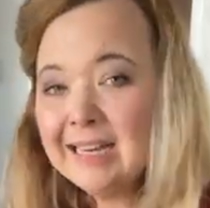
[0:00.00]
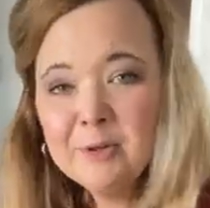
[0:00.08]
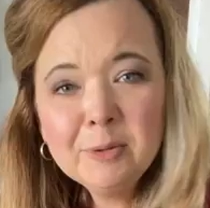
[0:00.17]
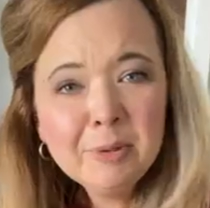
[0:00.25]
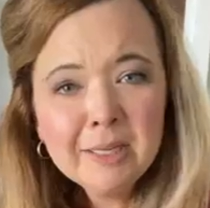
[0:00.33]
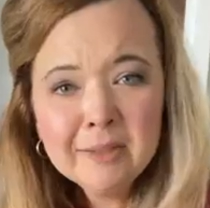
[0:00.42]
I
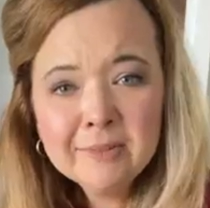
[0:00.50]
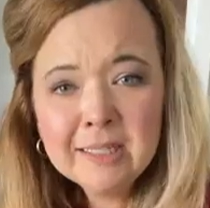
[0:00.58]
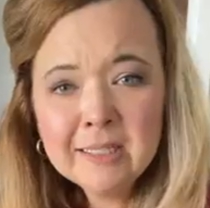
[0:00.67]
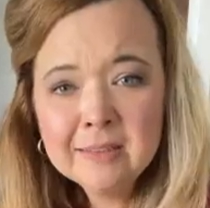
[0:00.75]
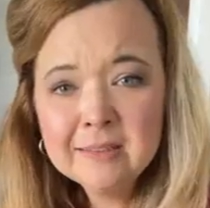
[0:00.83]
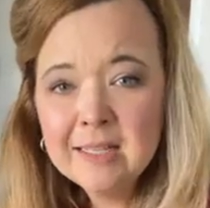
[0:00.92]
didn't want to play
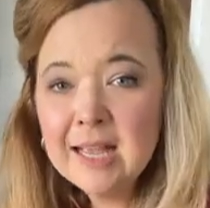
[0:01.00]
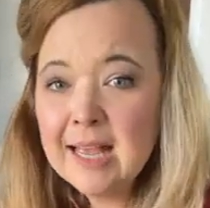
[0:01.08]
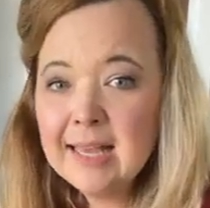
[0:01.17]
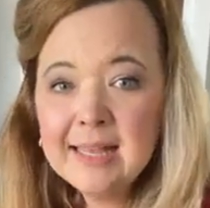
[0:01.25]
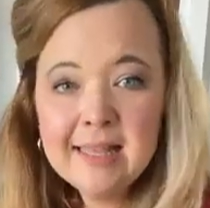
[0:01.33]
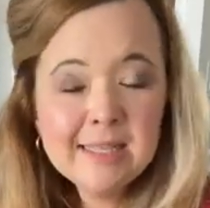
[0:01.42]
around.
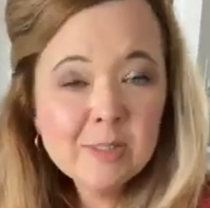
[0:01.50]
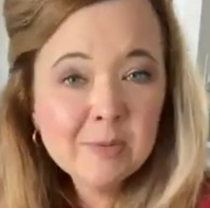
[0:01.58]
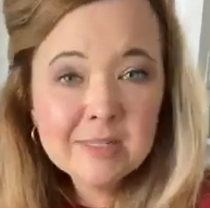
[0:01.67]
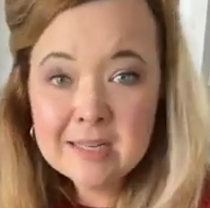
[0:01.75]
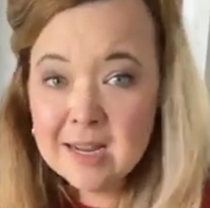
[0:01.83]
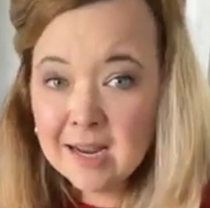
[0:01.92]

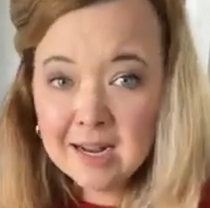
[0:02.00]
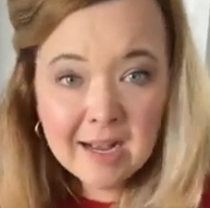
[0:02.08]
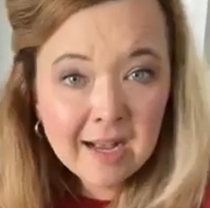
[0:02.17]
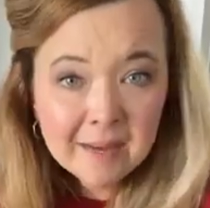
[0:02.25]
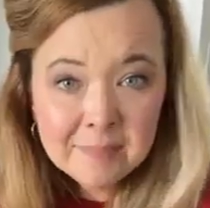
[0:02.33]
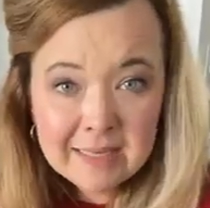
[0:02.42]
This was not
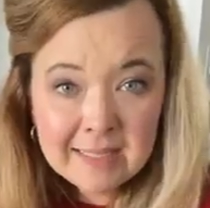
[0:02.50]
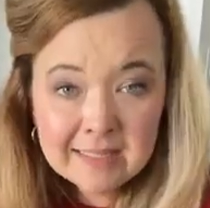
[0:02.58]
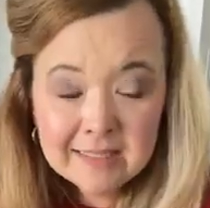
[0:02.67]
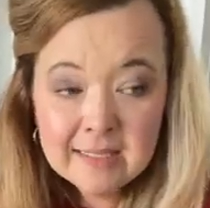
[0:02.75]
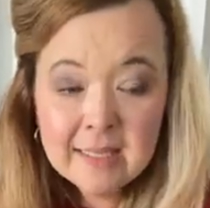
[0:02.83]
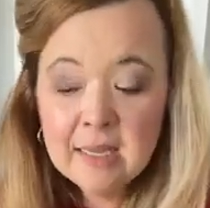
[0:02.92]
a
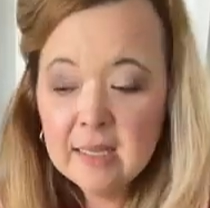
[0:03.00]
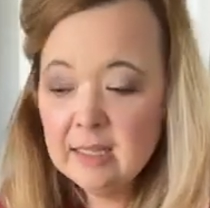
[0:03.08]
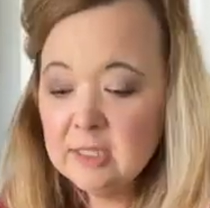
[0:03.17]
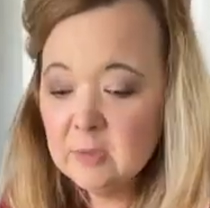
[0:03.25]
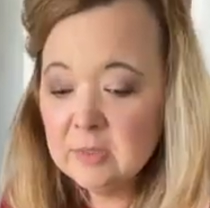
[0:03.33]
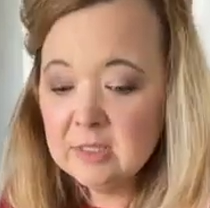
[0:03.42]
hobby.
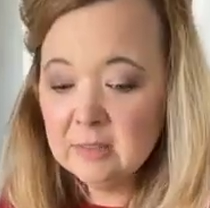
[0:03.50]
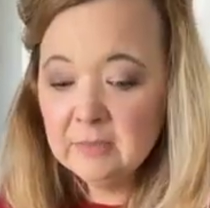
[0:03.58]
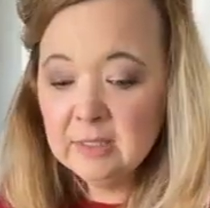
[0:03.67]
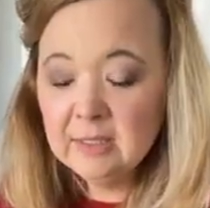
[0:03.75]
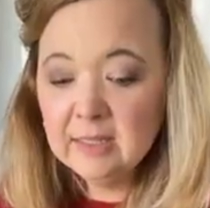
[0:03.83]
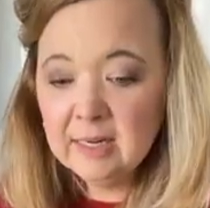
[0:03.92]
This was
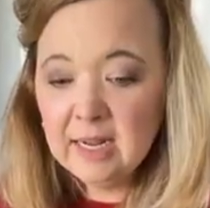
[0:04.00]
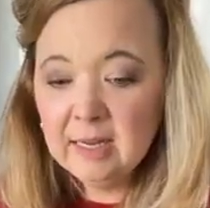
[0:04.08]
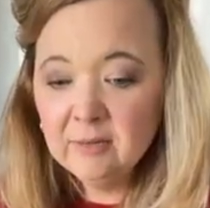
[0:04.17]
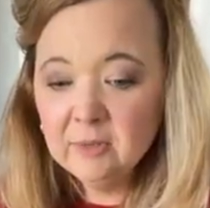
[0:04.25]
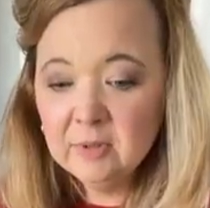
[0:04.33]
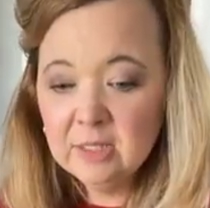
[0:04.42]
something that
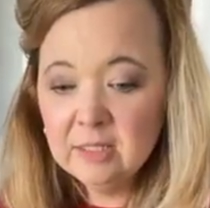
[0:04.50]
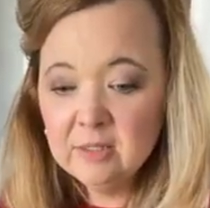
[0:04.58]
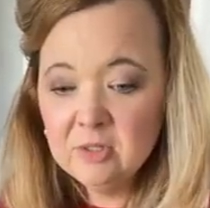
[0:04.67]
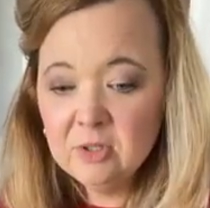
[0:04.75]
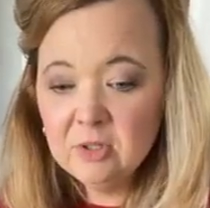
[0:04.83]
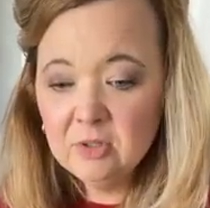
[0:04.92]
I
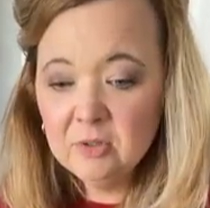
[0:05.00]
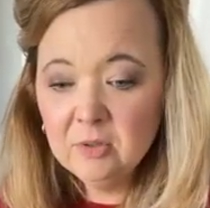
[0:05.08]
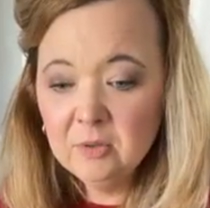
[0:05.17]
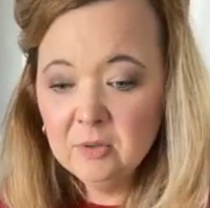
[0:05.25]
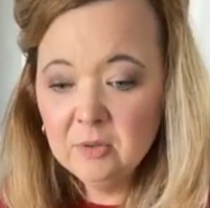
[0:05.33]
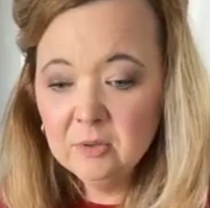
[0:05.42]
wanted
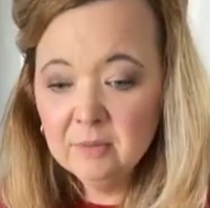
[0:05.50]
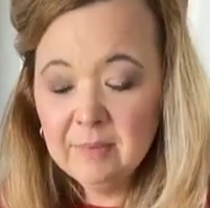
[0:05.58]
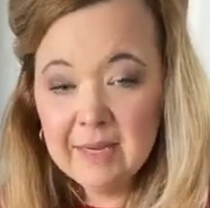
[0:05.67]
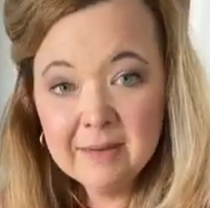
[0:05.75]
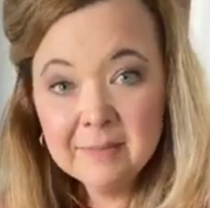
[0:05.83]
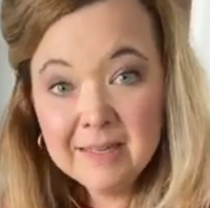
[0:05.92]
to
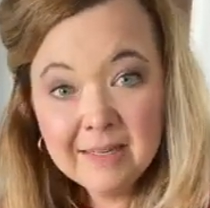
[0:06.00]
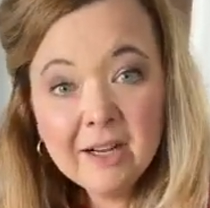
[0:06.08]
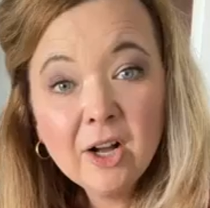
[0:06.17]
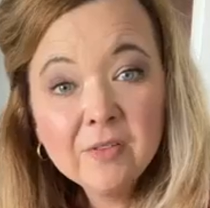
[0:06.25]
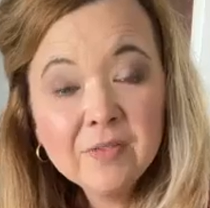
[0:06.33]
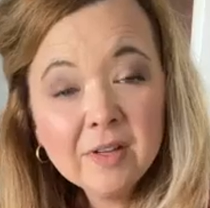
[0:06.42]
make
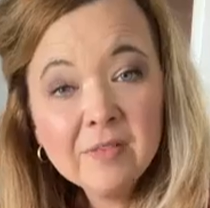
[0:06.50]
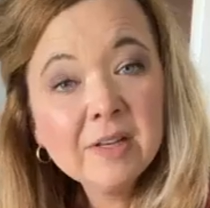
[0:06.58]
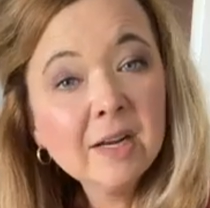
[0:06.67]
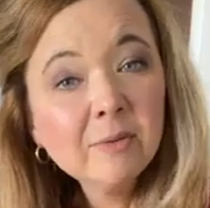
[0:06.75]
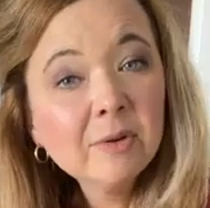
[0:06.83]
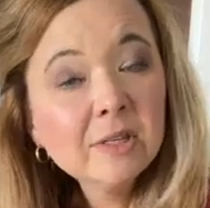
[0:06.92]
money off
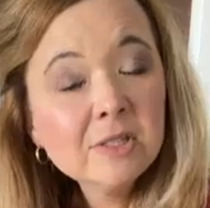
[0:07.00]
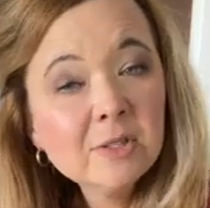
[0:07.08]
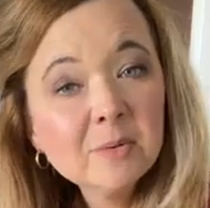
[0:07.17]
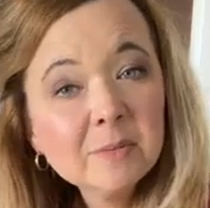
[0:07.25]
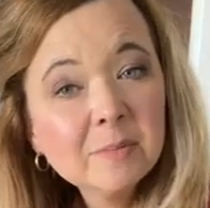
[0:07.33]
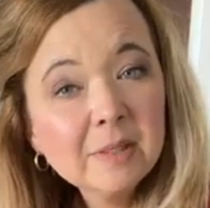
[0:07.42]
of, and I
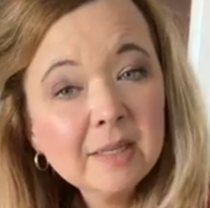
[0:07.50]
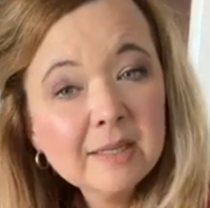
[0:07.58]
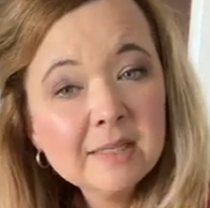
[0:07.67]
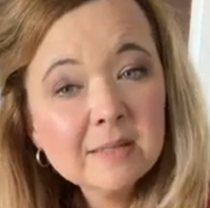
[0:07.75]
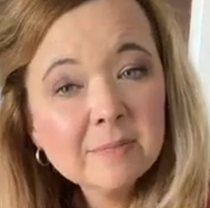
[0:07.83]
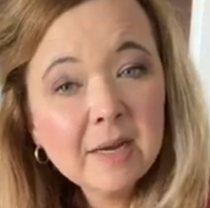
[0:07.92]
wanted to
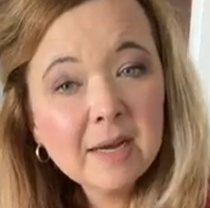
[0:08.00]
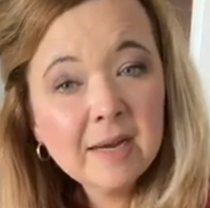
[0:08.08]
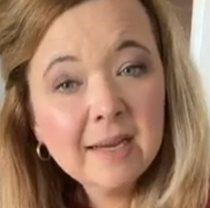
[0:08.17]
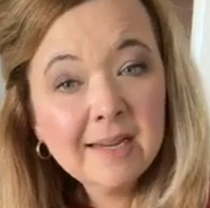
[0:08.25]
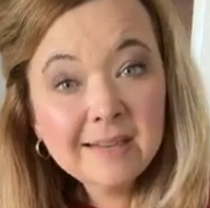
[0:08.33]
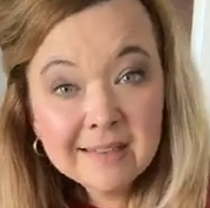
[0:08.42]
replace
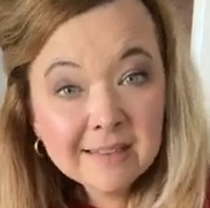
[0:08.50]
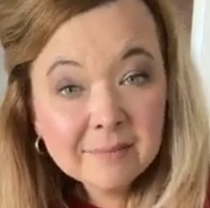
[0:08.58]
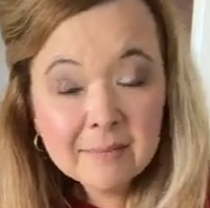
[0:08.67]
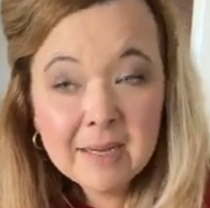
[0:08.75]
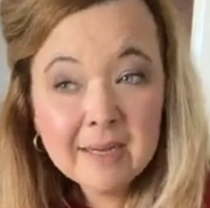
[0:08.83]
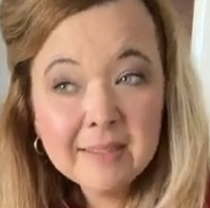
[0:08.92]

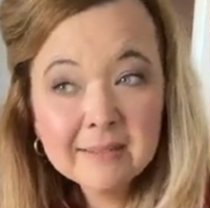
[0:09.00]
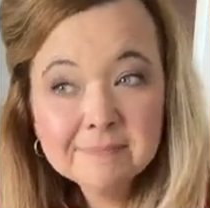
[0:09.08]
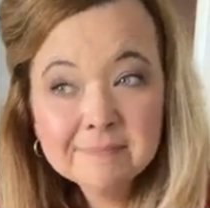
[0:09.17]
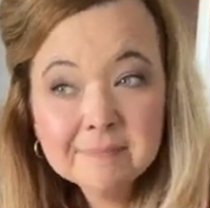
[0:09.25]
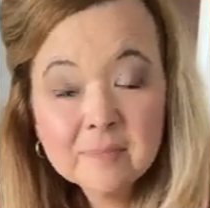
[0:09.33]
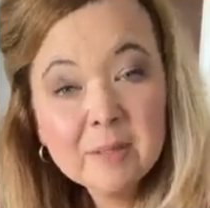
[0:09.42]
my
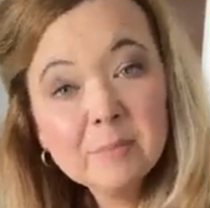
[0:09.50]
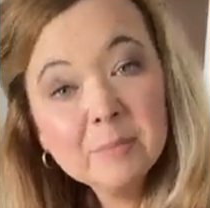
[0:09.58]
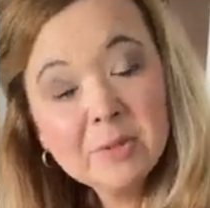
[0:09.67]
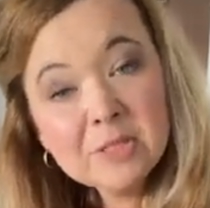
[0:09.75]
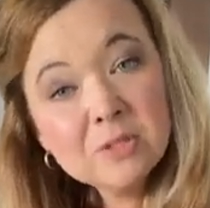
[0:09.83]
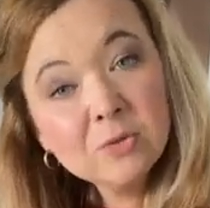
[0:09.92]

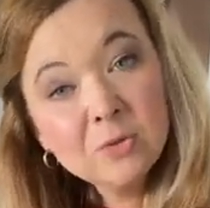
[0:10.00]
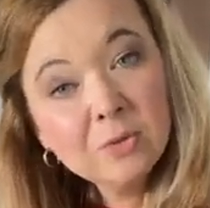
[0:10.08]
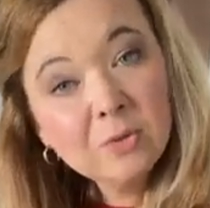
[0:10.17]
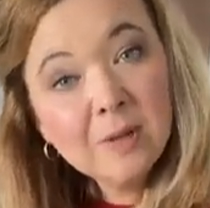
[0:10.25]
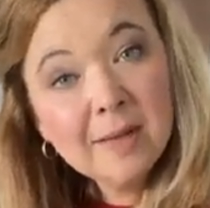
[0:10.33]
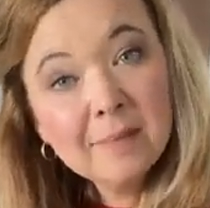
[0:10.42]

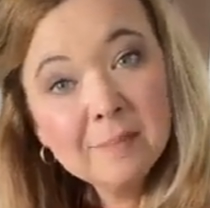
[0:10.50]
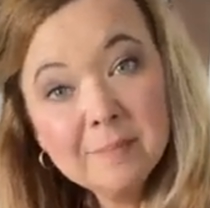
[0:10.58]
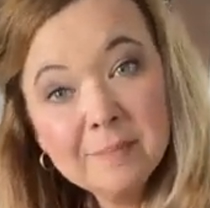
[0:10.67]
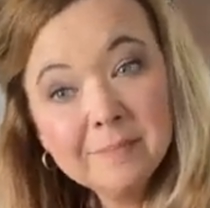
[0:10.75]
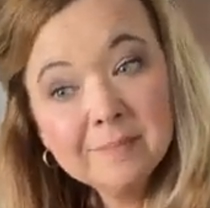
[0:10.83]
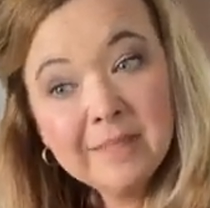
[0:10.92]
preschool
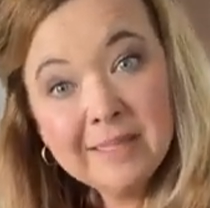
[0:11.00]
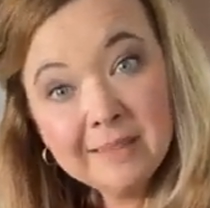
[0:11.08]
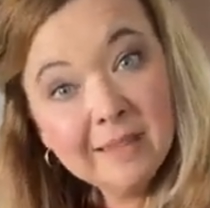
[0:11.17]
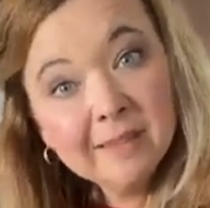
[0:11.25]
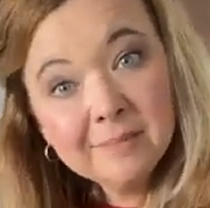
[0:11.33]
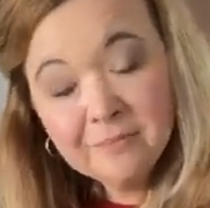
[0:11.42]

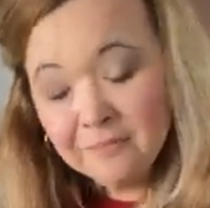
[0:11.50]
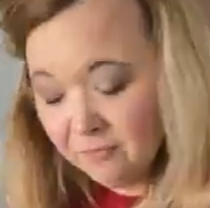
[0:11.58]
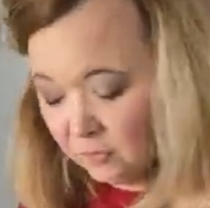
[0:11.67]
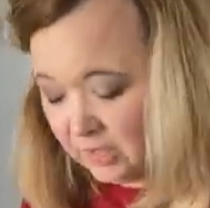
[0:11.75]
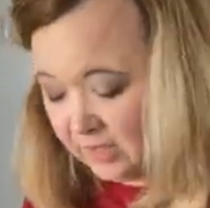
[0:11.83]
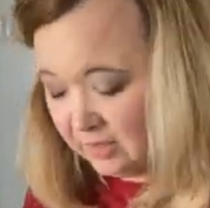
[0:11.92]
income
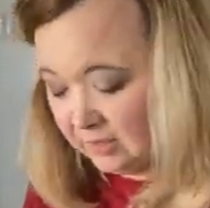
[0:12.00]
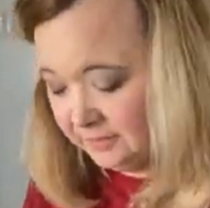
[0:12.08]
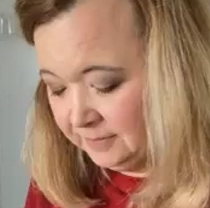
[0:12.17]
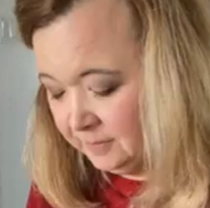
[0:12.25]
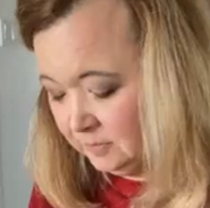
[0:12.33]
with.